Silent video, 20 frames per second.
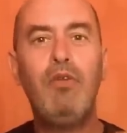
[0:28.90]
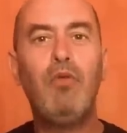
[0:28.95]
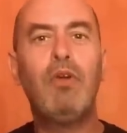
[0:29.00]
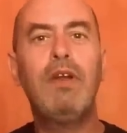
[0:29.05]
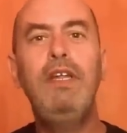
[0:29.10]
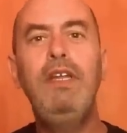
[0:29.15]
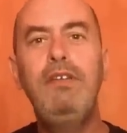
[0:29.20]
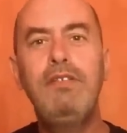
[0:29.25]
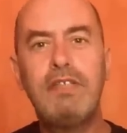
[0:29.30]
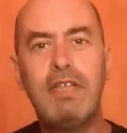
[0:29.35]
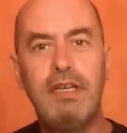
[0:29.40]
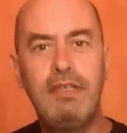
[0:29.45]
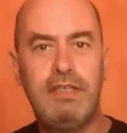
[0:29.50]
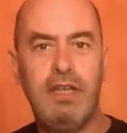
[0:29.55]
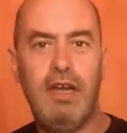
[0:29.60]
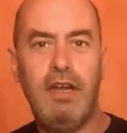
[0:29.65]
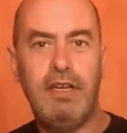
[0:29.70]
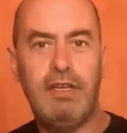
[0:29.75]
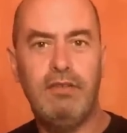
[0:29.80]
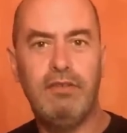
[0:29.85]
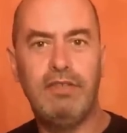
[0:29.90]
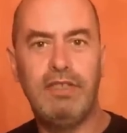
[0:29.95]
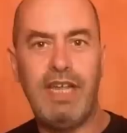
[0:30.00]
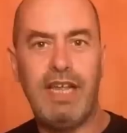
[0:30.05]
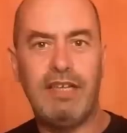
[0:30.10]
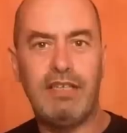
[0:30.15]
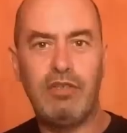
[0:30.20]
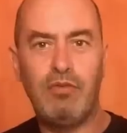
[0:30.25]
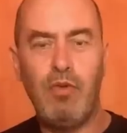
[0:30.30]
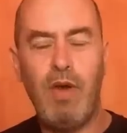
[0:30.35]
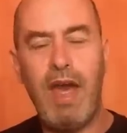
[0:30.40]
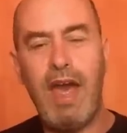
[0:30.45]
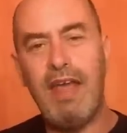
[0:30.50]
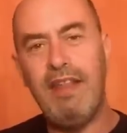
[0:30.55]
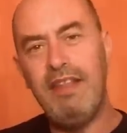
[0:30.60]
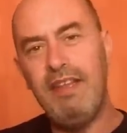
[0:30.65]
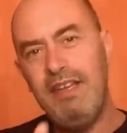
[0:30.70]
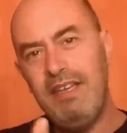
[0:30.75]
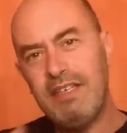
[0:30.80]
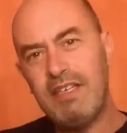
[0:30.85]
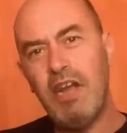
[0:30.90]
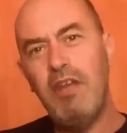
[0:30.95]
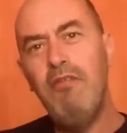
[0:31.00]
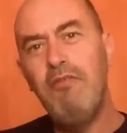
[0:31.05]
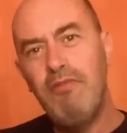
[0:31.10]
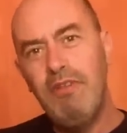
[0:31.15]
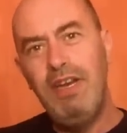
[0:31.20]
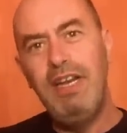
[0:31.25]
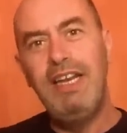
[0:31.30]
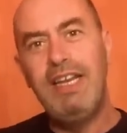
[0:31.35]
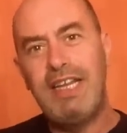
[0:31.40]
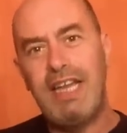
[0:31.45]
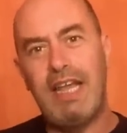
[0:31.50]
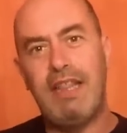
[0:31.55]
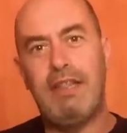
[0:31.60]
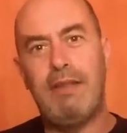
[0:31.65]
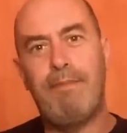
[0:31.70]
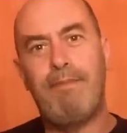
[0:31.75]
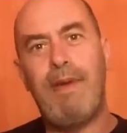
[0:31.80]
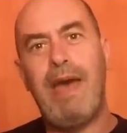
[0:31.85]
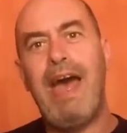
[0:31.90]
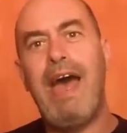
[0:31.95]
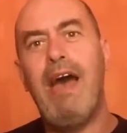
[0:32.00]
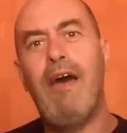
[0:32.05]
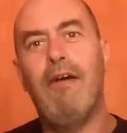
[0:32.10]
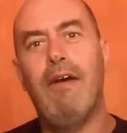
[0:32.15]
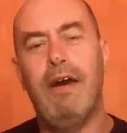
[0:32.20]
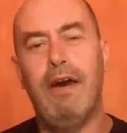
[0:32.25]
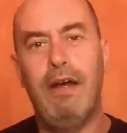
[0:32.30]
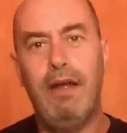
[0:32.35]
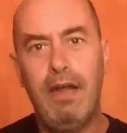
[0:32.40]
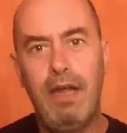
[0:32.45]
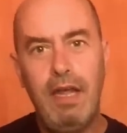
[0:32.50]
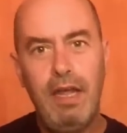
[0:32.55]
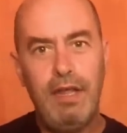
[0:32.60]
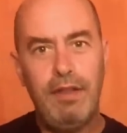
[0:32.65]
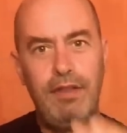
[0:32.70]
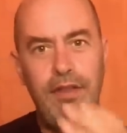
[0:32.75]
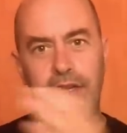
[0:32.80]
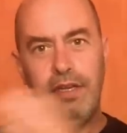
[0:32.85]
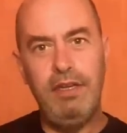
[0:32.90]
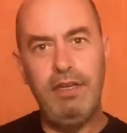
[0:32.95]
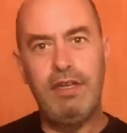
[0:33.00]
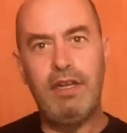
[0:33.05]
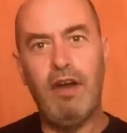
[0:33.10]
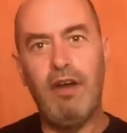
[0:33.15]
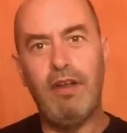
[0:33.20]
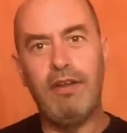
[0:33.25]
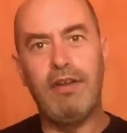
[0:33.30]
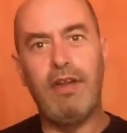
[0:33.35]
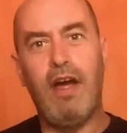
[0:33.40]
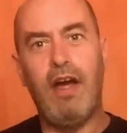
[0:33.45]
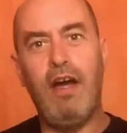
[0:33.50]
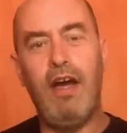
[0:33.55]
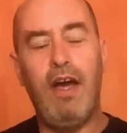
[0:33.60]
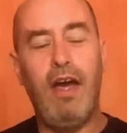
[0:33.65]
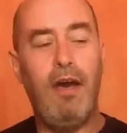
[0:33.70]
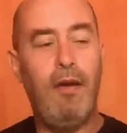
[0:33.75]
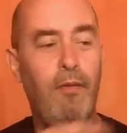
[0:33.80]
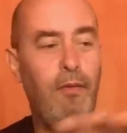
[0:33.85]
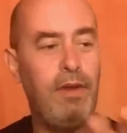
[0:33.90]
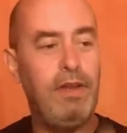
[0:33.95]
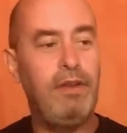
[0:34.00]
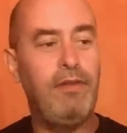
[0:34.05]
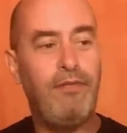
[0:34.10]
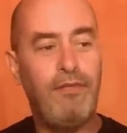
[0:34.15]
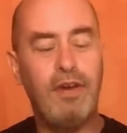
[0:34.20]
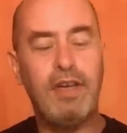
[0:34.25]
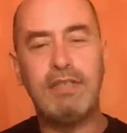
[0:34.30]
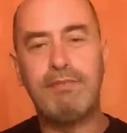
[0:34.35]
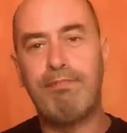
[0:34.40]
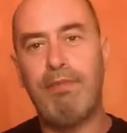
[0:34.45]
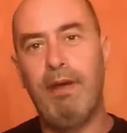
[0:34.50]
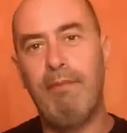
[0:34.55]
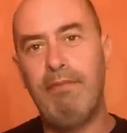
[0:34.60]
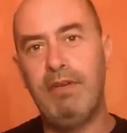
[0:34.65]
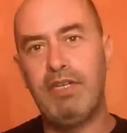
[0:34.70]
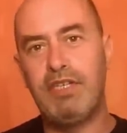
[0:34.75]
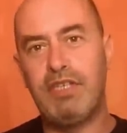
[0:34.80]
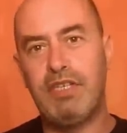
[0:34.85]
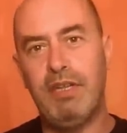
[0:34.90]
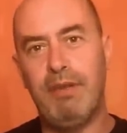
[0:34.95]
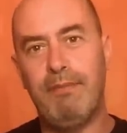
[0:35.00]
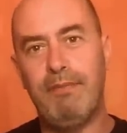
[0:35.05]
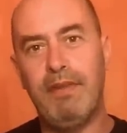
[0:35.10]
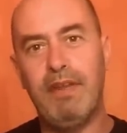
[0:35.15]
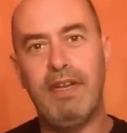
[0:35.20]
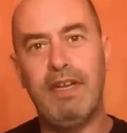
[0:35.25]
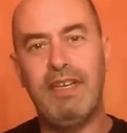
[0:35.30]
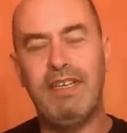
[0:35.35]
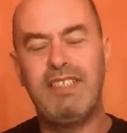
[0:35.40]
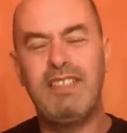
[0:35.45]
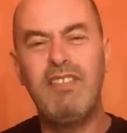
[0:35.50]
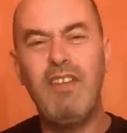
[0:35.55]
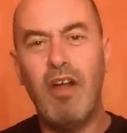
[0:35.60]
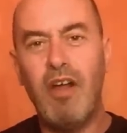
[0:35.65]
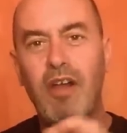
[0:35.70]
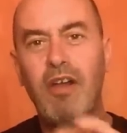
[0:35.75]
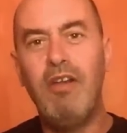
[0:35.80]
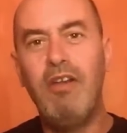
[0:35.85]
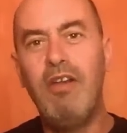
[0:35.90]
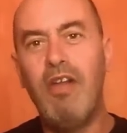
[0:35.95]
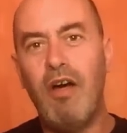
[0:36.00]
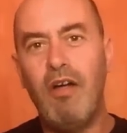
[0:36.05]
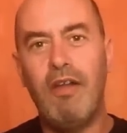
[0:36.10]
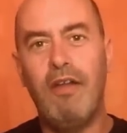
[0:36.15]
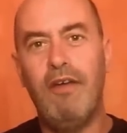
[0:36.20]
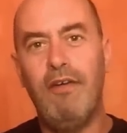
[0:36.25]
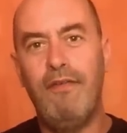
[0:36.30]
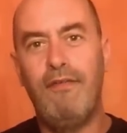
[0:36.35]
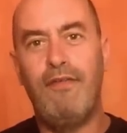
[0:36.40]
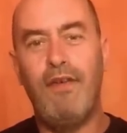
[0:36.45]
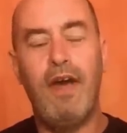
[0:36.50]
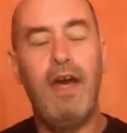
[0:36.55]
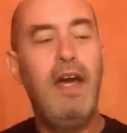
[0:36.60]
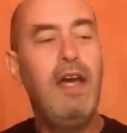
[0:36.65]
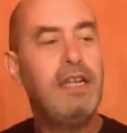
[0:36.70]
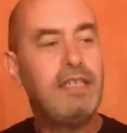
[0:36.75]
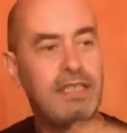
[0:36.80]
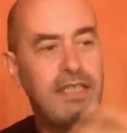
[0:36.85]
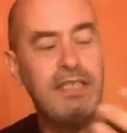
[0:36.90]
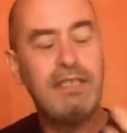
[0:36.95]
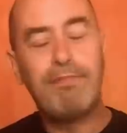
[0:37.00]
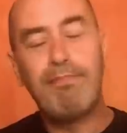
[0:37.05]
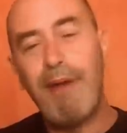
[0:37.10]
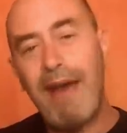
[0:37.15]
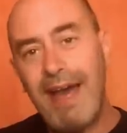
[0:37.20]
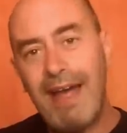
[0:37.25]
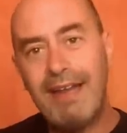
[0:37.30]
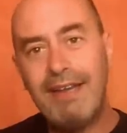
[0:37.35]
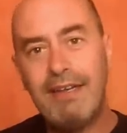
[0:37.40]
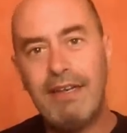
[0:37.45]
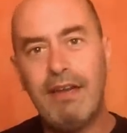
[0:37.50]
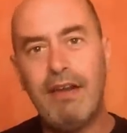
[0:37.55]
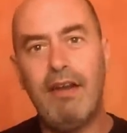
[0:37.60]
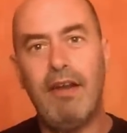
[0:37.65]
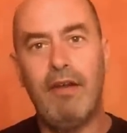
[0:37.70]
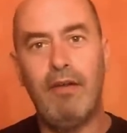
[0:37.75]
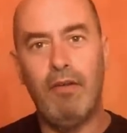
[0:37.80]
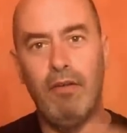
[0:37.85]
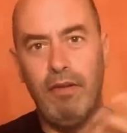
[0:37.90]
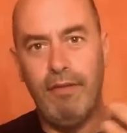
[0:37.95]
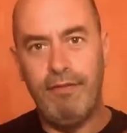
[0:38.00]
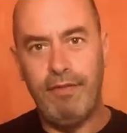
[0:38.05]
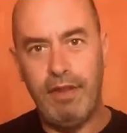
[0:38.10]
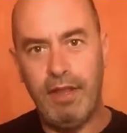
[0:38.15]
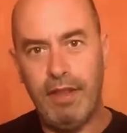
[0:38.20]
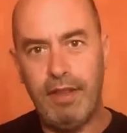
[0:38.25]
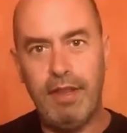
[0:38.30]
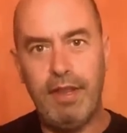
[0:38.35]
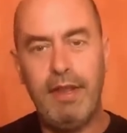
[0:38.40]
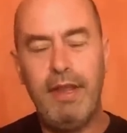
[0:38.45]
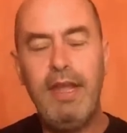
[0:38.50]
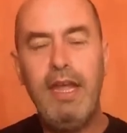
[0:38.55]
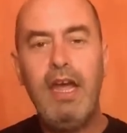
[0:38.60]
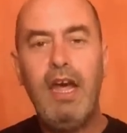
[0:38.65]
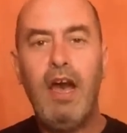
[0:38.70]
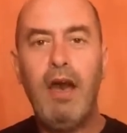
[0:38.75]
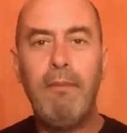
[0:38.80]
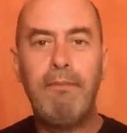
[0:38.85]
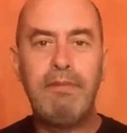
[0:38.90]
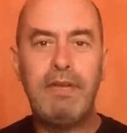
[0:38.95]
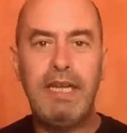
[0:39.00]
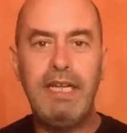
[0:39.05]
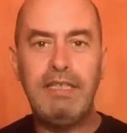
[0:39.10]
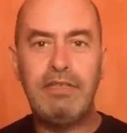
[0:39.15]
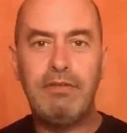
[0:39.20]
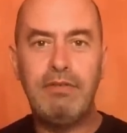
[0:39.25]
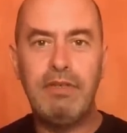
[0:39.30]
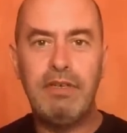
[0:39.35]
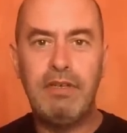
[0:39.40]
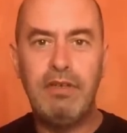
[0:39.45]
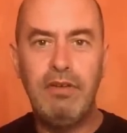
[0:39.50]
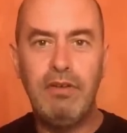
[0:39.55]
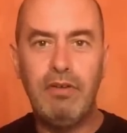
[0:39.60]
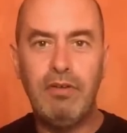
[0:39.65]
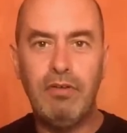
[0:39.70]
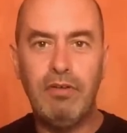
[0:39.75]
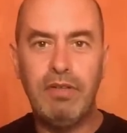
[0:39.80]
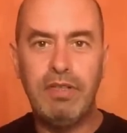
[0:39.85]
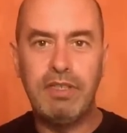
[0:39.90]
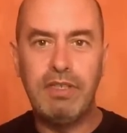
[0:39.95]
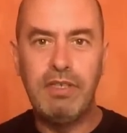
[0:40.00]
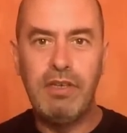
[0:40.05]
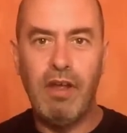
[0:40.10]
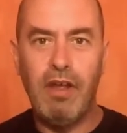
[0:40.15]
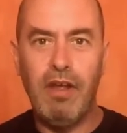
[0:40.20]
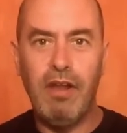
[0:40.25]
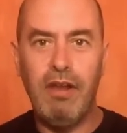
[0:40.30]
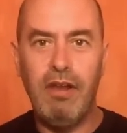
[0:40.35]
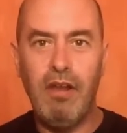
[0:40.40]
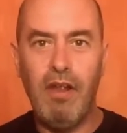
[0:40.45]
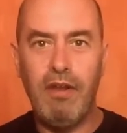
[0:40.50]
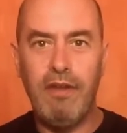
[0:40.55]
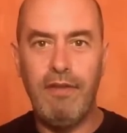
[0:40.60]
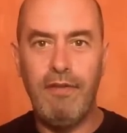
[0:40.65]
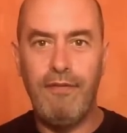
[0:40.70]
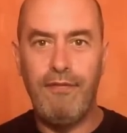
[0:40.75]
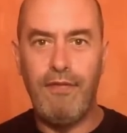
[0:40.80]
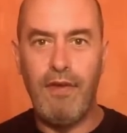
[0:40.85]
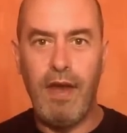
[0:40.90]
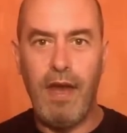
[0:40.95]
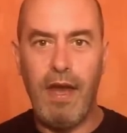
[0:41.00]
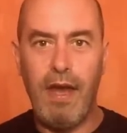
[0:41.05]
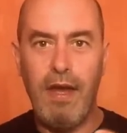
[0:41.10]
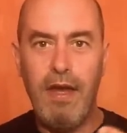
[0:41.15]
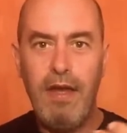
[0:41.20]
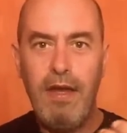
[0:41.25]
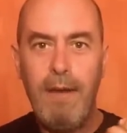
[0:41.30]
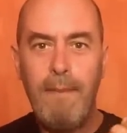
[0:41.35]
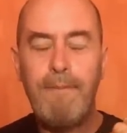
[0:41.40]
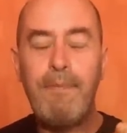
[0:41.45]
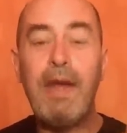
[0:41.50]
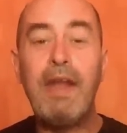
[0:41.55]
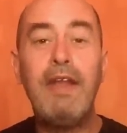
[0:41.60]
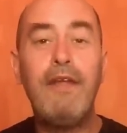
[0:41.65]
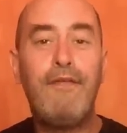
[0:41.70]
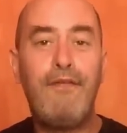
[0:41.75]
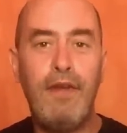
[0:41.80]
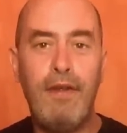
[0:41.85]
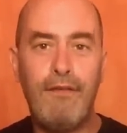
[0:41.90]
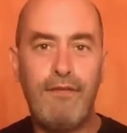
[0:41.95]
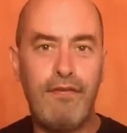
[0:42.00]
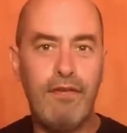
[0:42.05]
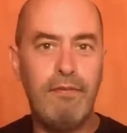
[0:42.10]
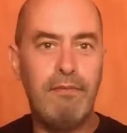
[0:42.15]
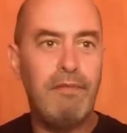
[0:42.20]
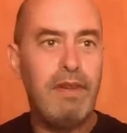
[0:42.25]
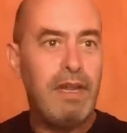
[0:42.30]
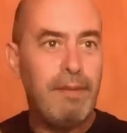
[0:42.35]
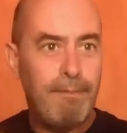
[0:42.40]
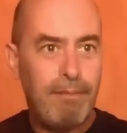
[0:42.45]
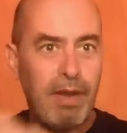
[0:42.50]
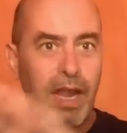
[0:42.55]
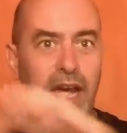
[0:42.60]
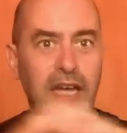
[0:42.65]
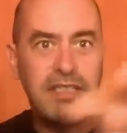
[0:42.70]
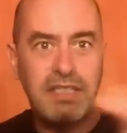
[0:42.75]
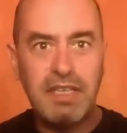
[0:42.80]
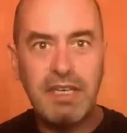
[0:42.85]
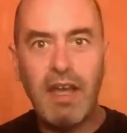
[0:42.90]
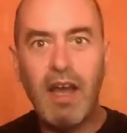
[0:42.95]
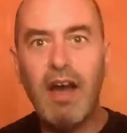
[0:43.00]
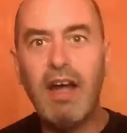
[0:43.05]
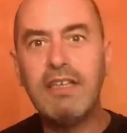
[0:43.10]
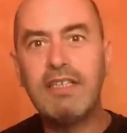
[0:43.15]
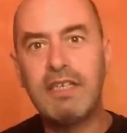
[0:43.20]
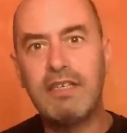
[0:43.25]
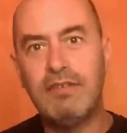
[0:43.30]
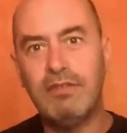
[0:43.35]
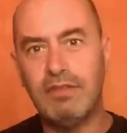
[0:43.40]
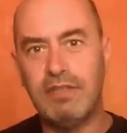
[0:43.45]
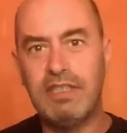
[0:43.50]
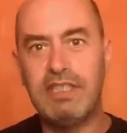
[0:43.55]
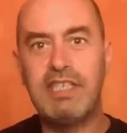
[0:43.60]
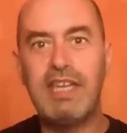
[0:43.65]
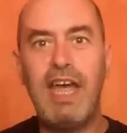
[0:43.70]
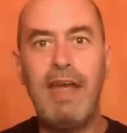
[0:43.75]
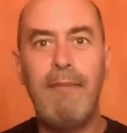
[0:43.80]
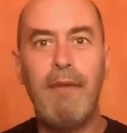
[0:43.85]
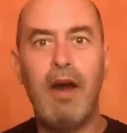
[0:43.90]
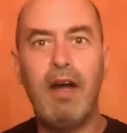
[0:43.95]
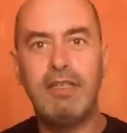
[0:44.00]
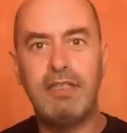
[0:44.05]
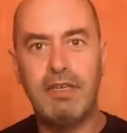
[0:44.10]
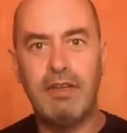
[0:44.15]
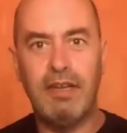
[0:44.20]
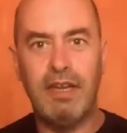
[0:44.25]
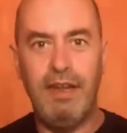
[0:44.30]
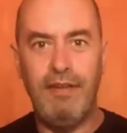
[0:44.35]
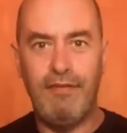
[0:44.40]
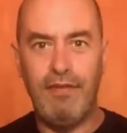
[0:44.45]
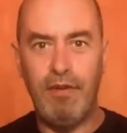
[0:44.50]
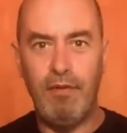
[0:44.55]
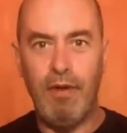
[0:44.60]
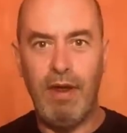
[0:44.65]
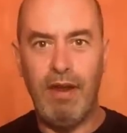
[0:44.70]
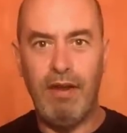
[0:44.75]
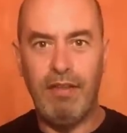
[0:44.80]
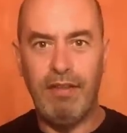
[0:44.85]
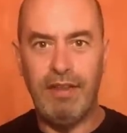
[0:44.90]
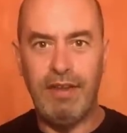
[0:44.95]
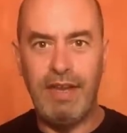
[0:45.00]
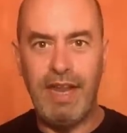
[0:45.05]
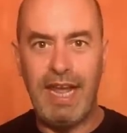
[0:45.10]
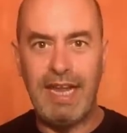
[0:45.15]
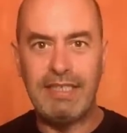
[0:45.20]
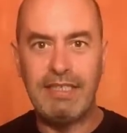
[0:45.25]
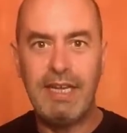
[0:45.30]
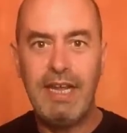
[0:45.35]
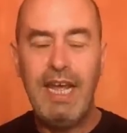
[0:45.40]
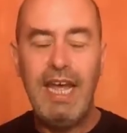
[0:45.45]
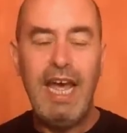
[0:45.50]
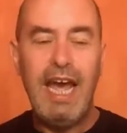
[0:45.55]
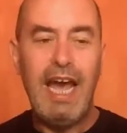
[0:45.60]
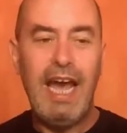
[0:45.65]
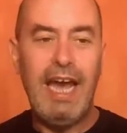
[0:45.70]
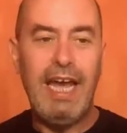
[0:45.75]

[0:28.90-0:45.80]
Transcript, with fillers: but you want to use those articles elsewhere, then you don't really get the power that you got uh, when you first published them. And not a lot of, uh, since Panda and all of the other updates with Google, there's not a lot of uh, benefit from blasting articles, the same article everywhere on the net.